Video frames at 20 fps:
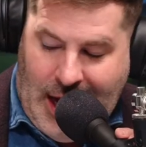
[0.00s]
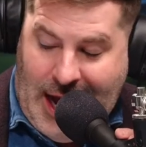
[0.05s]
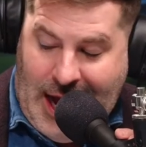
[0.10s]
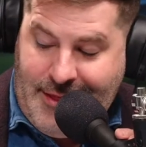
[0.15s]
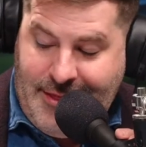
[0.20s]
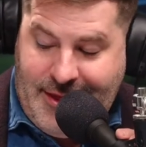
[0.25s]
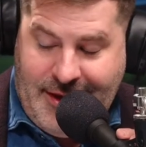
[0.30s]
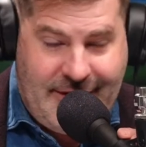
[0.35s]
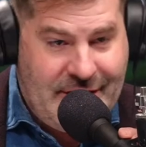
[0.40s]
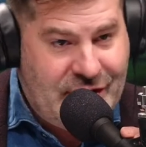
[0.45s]

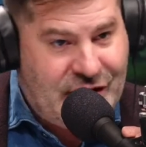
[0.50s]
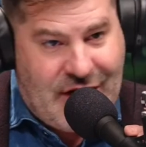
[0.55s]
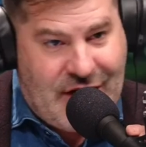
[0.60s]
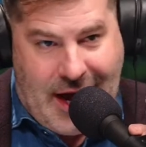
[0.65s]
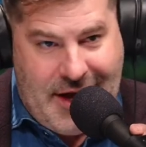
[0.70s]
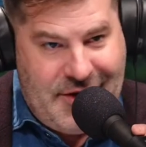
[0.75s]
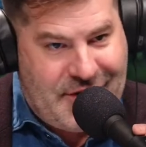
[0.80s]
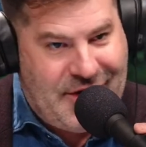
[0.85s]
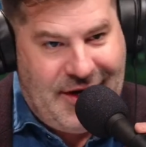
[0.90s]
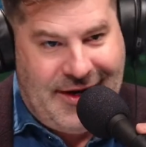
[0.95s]
I think this
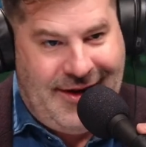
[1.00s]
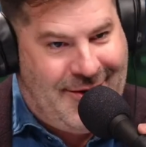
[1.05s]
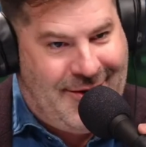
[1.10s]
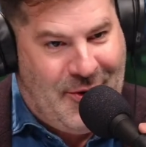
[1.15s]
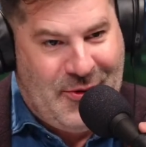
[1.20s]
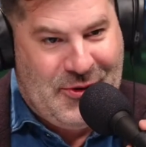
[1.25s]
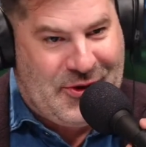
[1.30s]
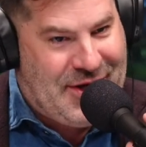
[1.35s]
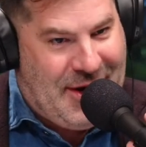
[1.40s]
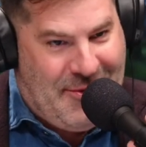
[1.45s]
guy's going to
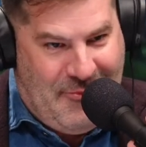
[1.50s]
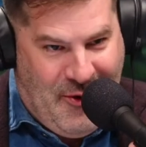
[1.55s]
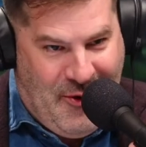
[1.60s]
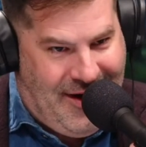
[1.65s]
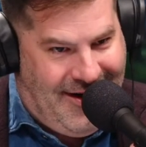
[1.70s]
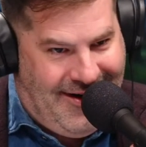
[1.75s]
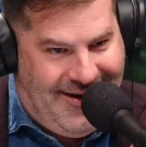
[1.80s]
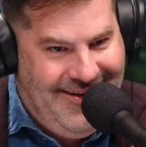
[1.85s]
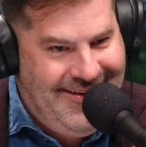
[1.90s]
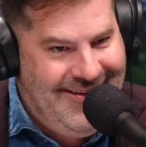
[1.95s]
go
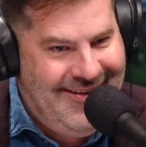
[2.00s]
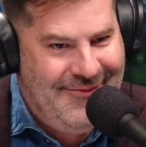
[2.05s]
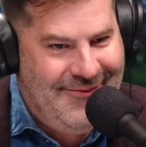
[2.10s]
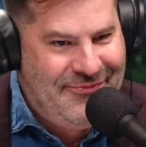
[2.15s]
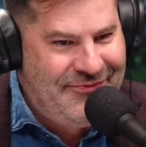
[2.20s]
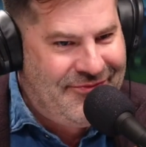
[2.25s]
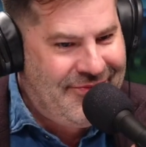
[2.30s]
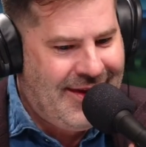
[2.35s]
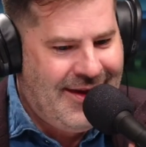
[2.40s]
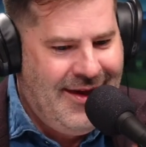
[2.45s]
somewhere.
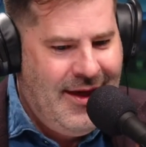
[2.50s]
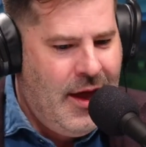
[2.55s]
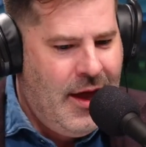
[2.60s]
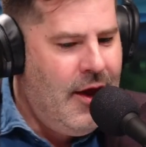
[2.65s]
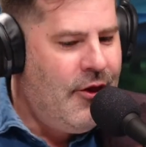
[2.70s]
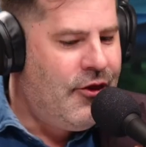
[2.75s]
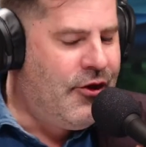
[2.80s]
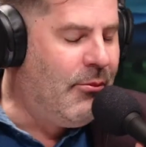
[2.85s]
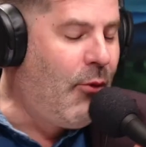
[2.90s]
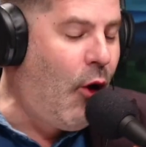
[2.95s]

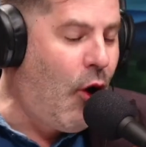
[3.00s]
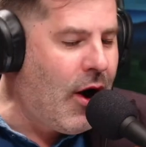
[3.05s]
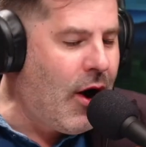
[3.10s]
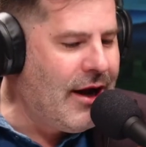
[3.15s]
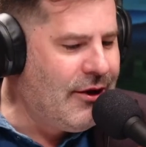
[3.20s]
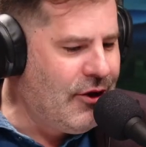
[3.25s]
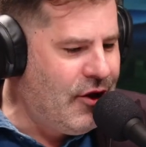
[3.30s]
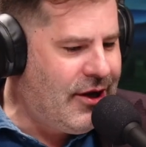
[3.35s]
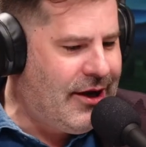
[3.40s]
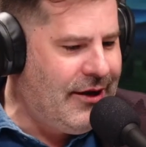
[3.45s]
The more
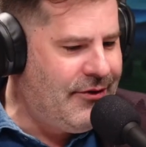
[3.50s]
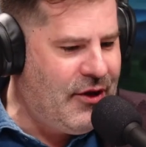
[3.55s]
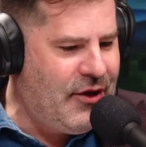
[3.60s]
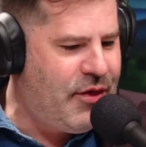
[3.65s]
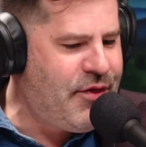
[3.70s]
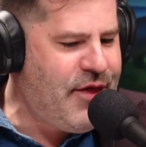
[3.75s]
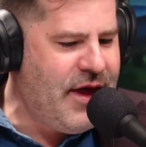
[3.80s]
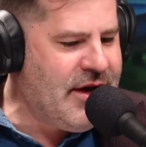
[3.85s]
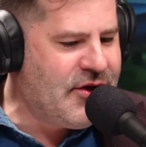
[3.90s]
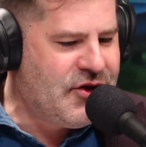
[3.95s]
I look at
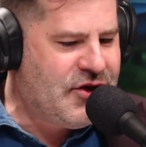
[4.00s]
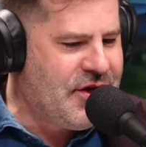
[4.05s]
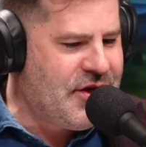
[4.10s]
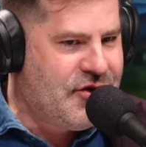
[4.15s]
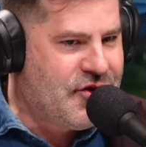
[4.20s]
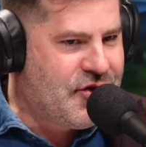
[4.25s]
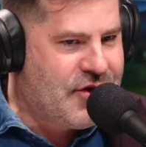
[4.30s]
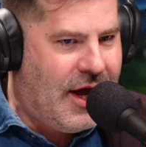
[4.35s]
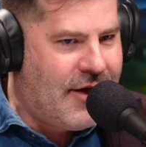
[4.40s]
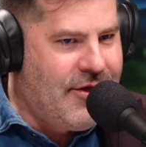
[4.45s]
the things
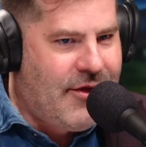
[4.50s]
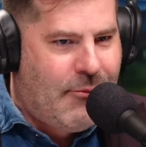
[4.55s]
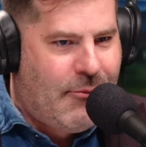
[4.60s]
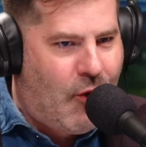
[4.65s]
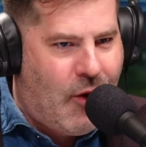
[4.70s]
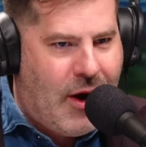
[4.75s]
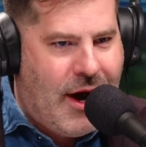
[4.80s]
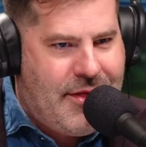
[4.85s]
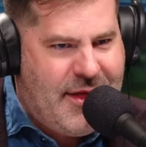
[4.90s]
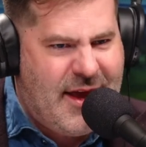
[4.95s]
he's done, the
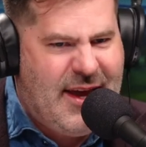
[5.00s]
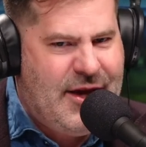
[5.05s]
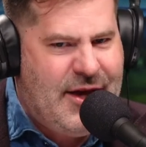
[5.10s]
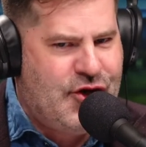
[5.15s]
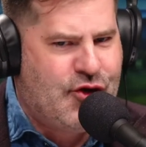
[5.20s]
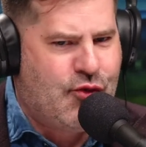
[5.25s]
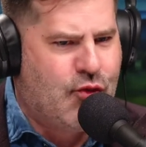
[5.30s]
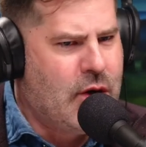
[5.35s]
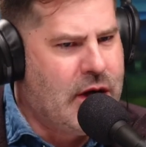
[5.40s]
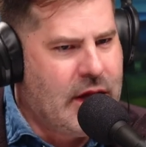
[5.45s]
more I think
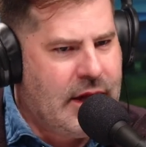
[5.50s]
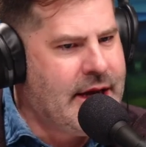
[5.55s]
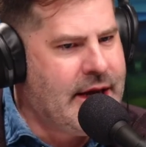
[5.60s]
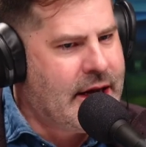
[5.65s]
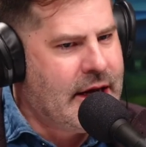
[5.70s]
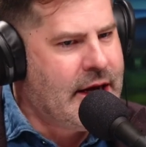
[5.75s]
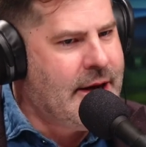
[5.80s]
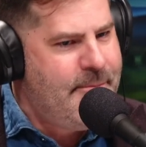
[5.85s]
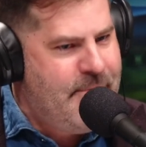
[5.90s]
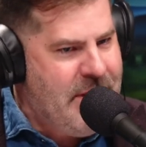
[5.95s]
he's
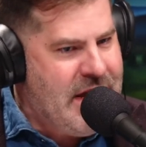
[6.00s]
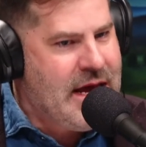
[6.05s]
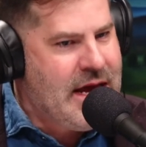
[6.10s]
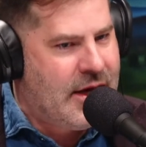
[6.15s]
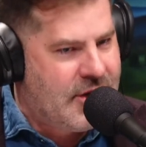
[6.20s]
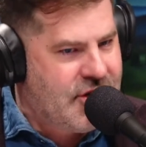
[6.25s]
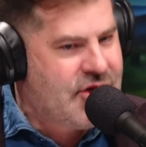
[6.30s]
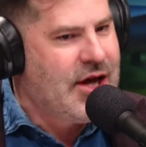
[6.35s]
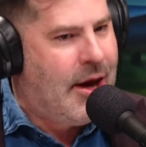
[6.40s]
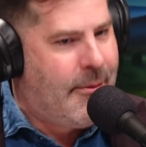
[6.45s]
really going to be
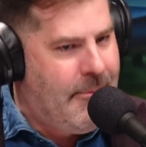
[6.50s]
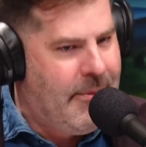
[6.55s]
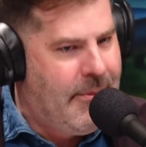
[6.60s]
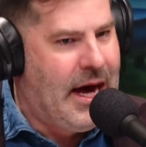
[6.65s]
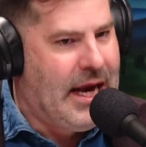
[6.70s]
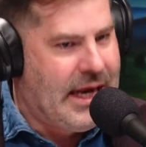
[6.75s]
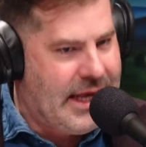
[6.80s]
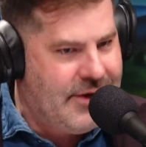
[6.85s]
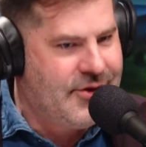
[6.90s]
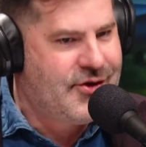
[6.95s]
a
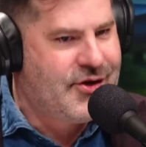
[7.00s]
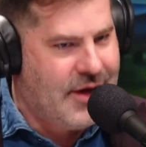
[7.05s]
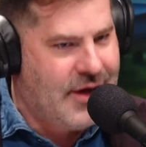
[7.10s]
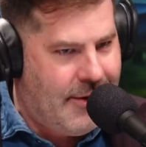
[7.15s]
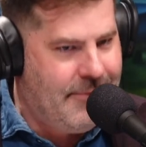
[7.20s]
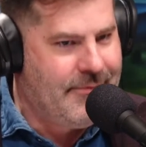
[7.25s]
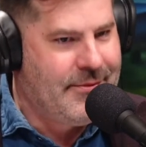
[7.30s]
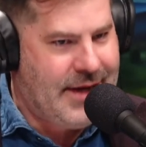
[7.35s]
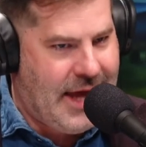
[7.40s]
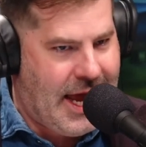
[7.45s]
somebody
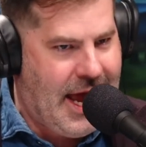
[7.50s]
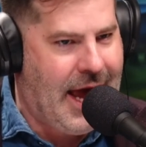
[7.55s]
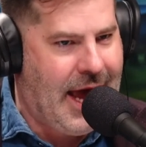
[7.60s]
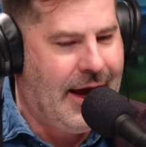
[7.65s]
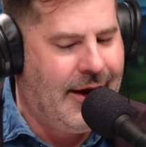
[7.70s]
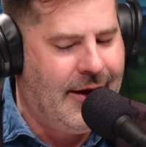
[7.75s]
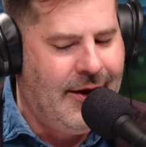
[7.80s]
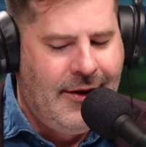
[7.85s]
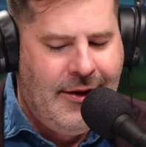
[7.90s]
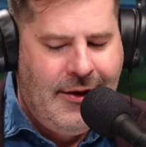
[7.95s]

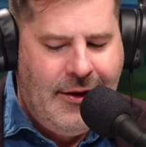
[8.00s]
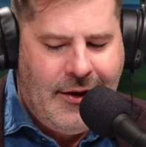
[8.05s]
someday.